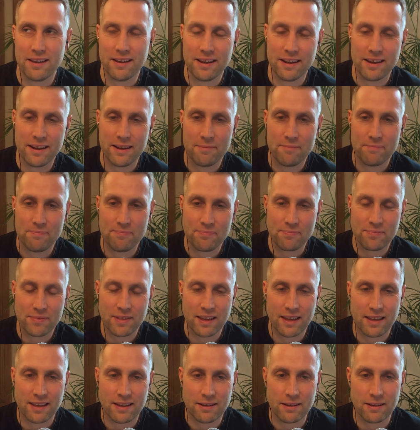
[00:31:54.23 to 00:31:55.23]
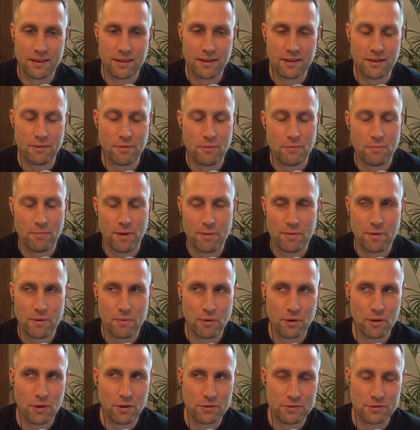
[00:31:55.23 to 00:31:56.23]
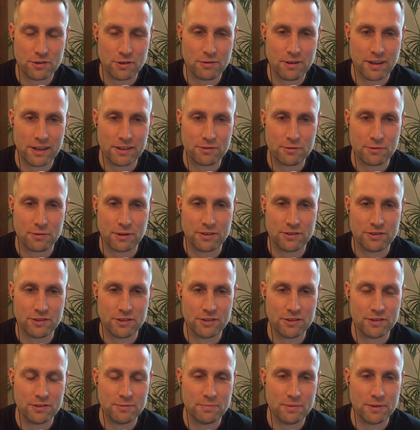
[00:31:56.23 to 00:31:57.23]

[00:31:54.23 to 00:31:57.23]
Um, uh, maybe one or two last questions,